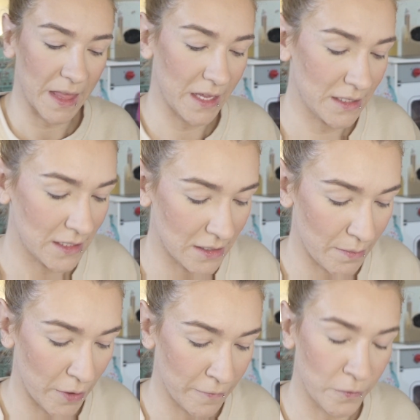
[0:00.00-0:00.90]
is this
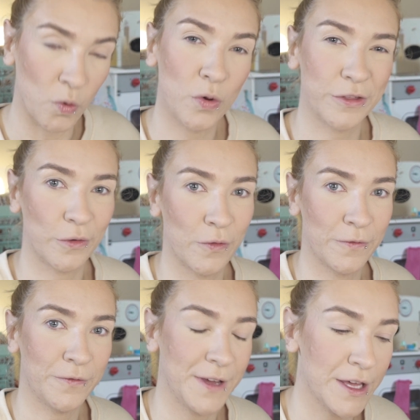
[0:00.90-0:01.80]
like my 4th or
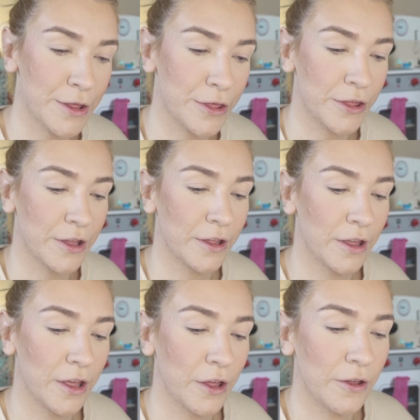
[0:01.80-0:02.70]
5th
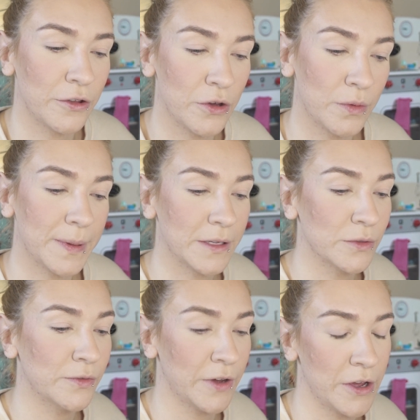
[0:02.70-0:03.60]
Google
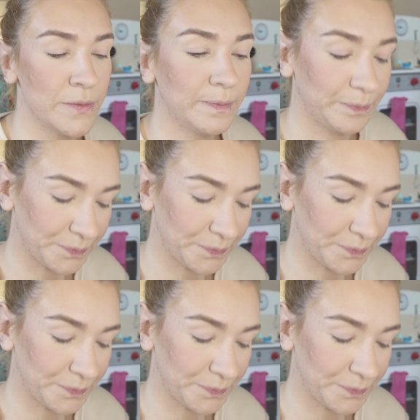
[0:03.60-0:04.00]
Pixel phone?